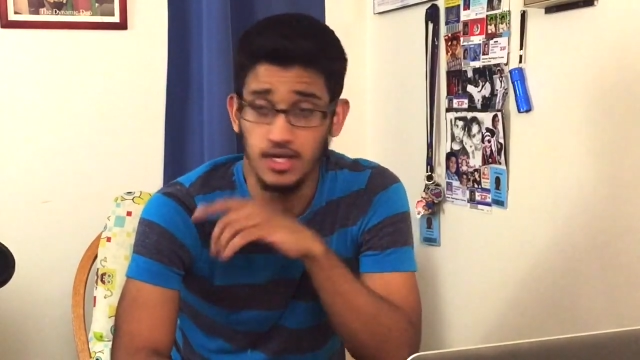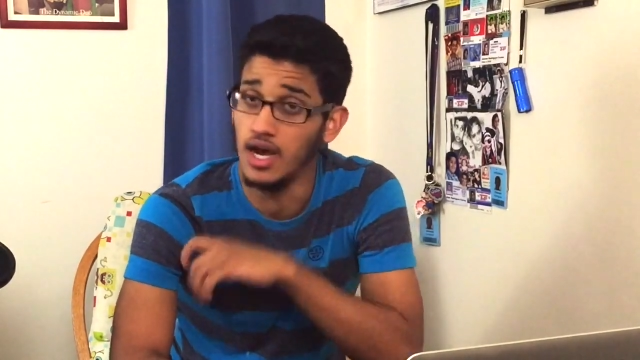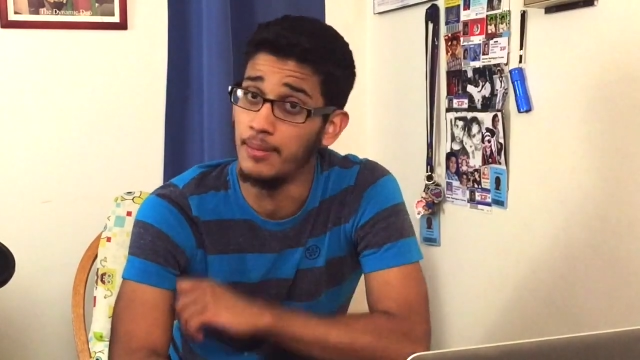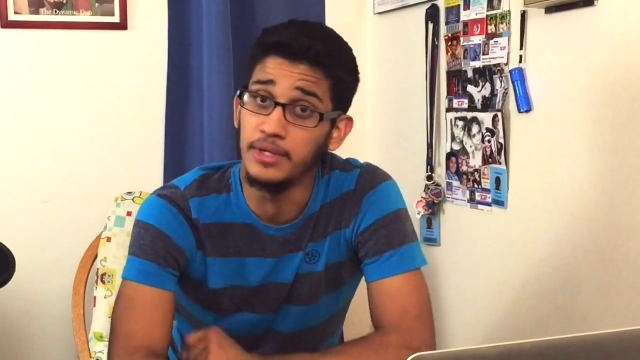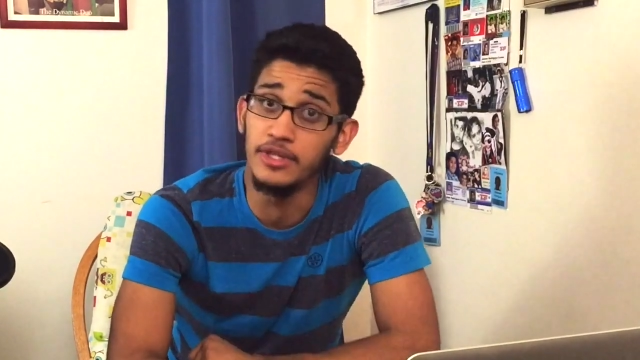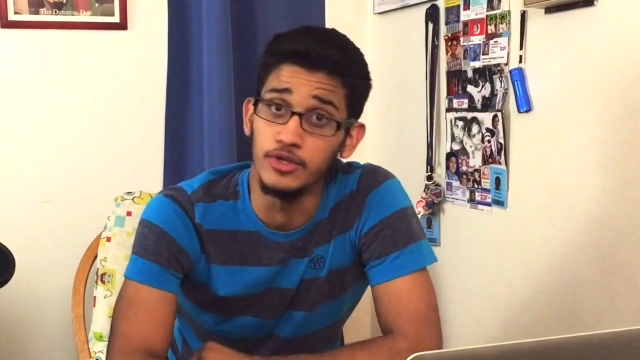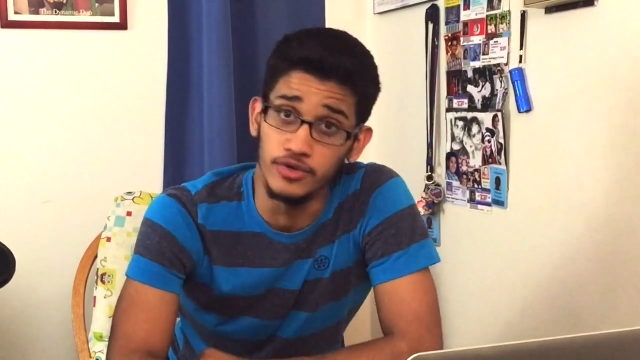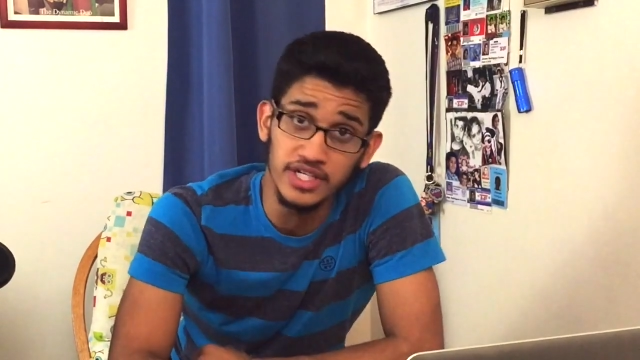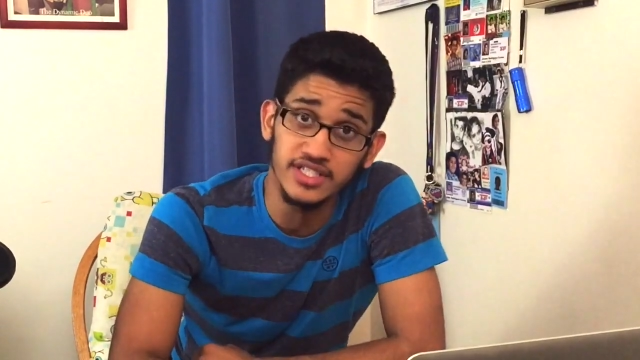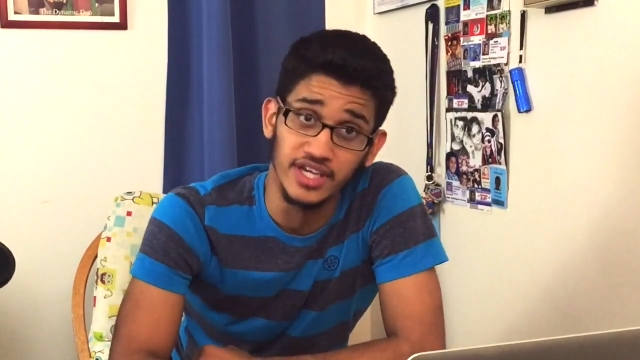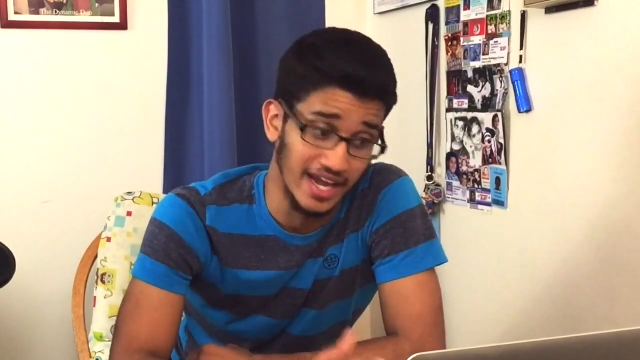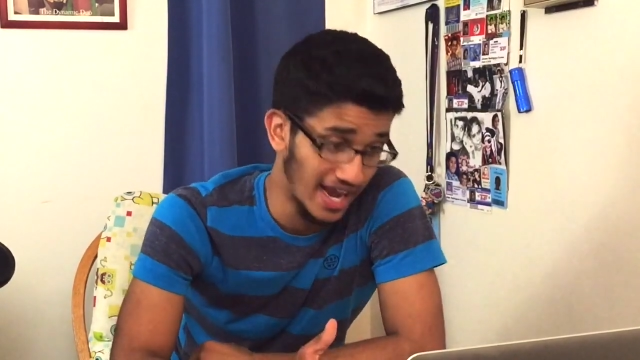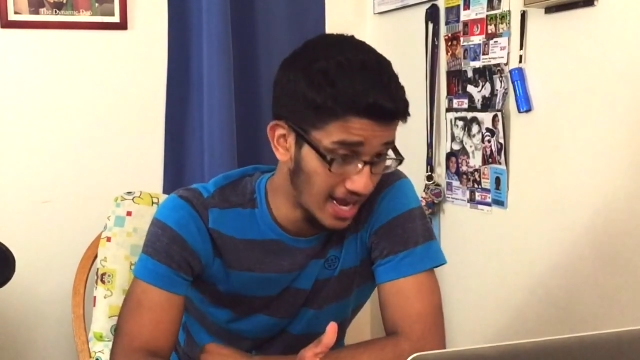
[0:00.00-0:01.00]
I mean, there
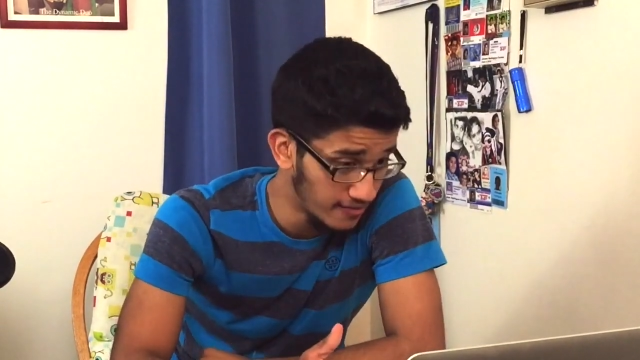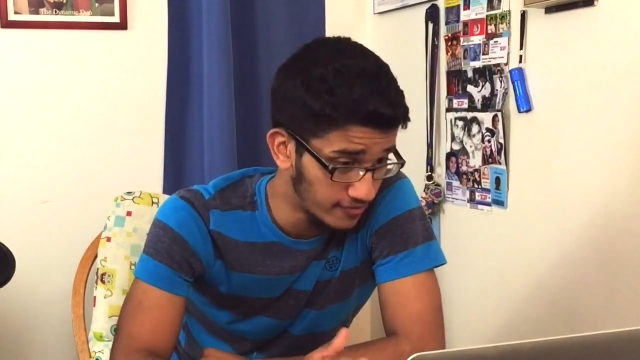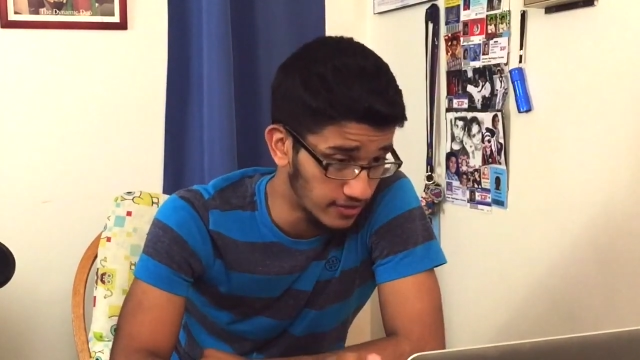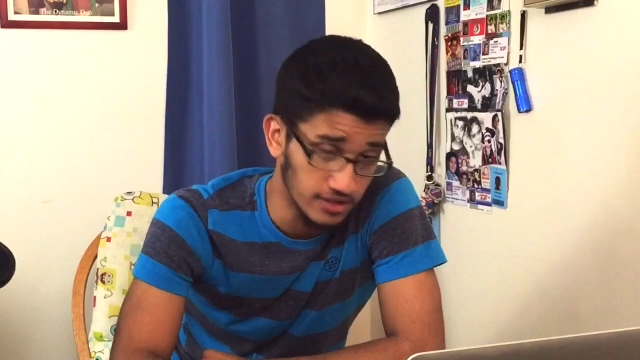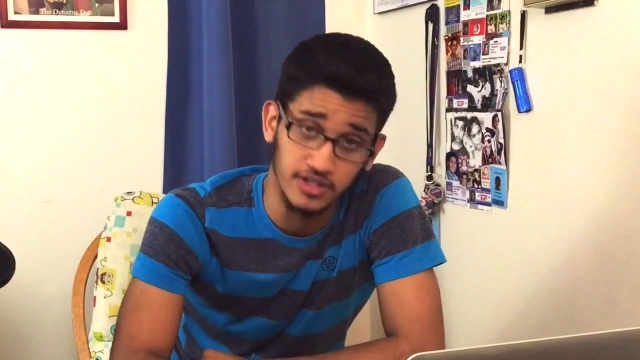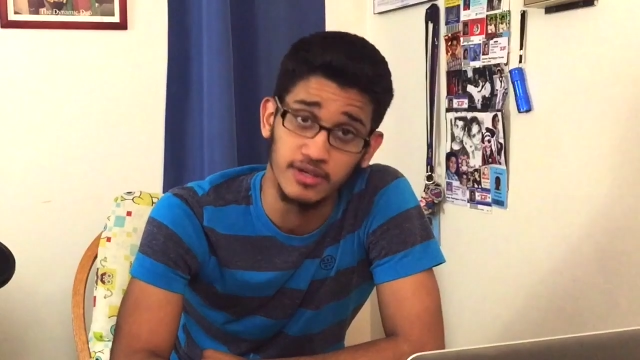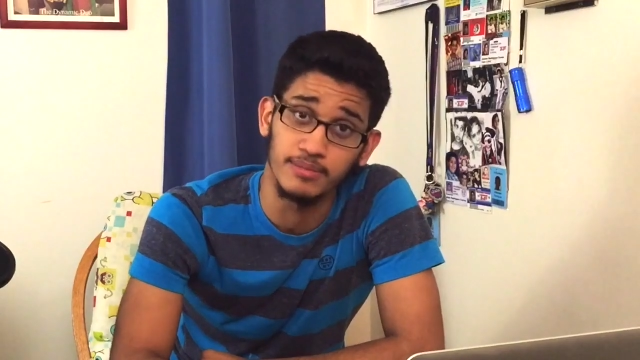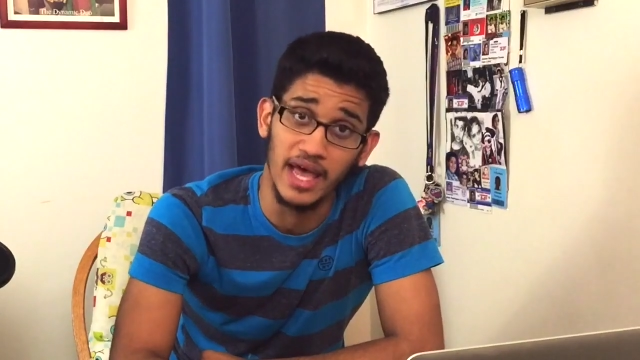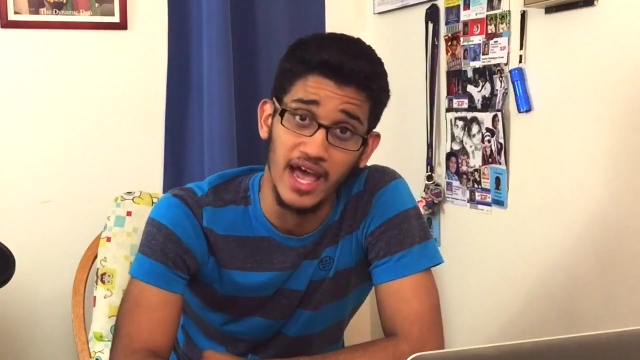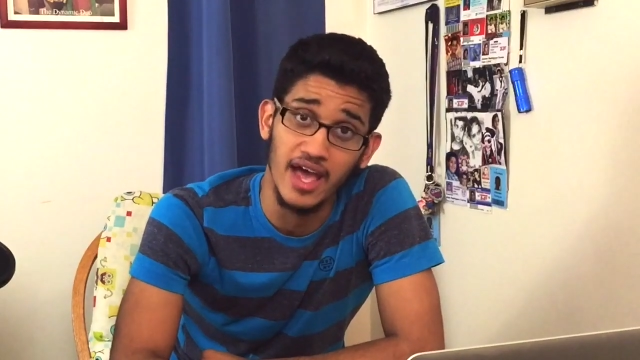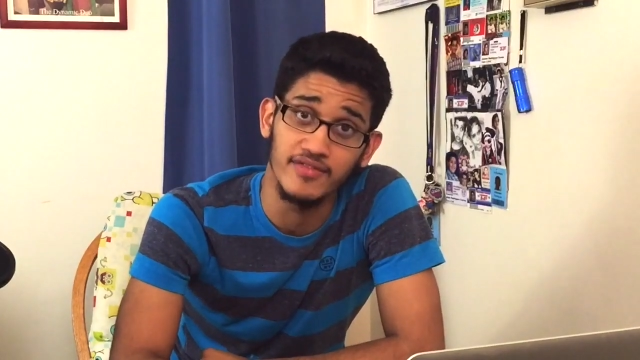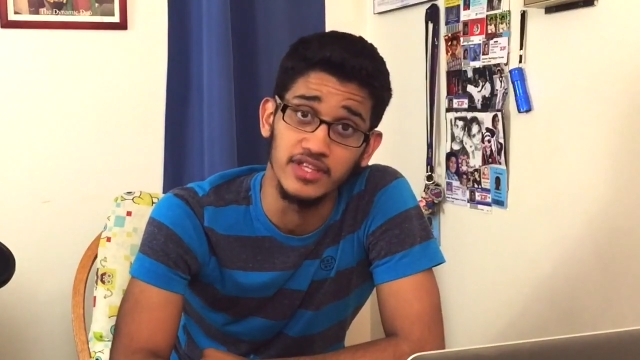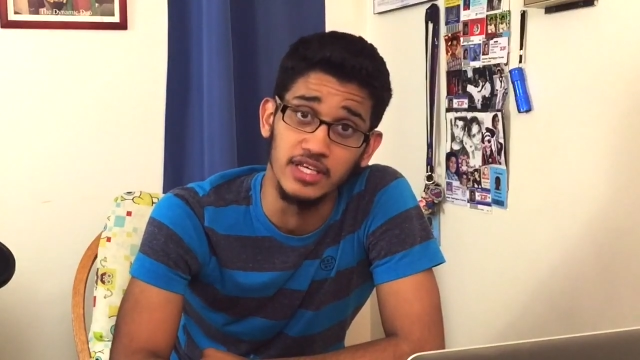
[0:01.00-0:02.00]
is a handful of them
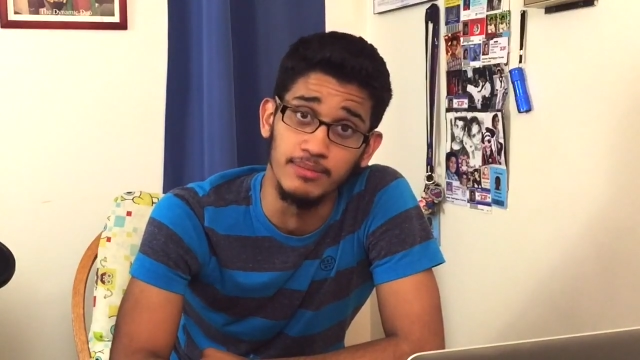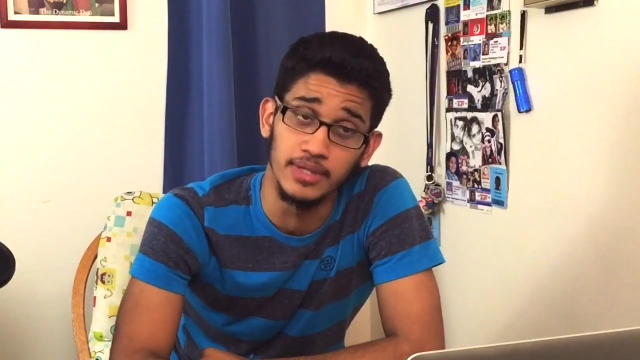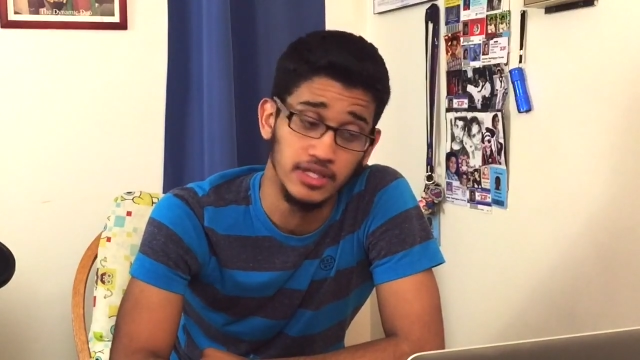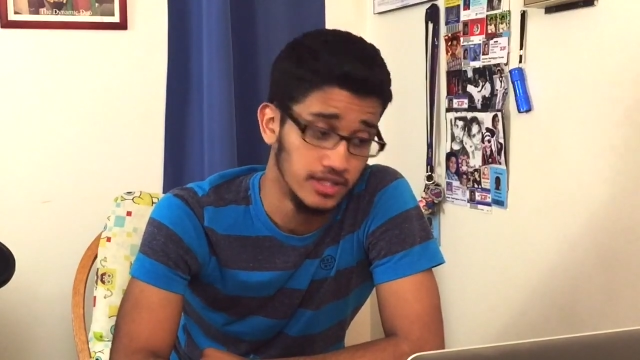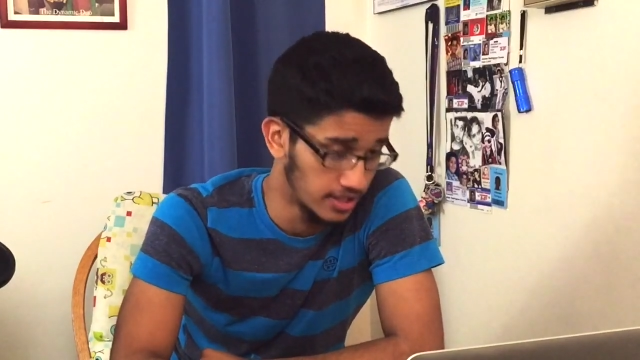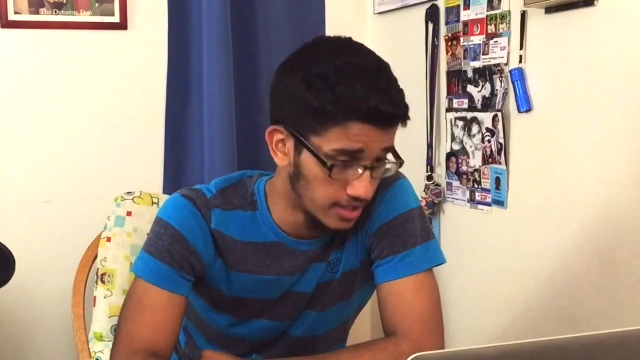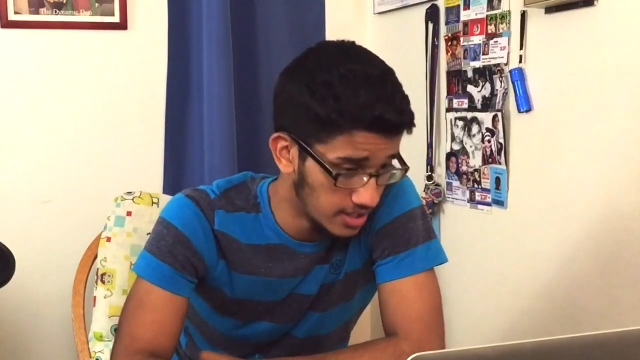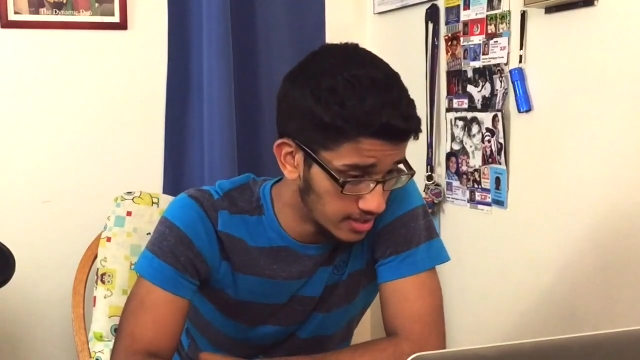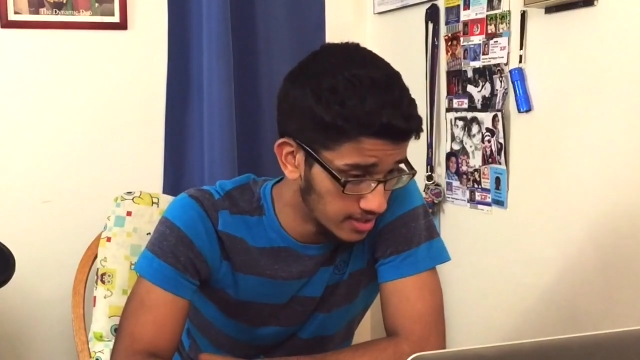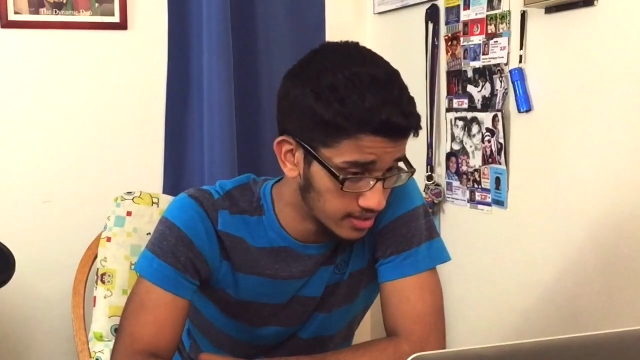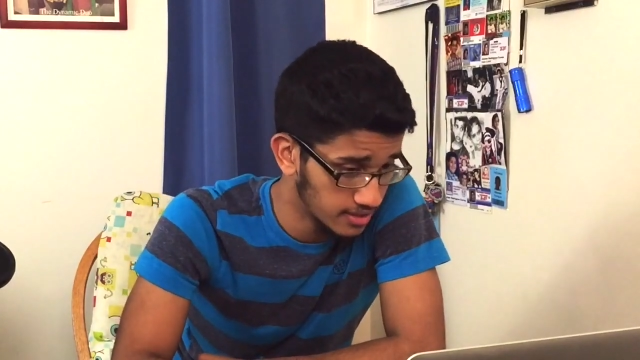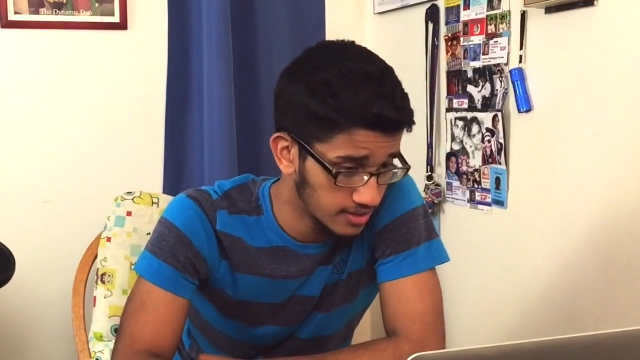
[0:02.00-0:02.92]
that have the ability.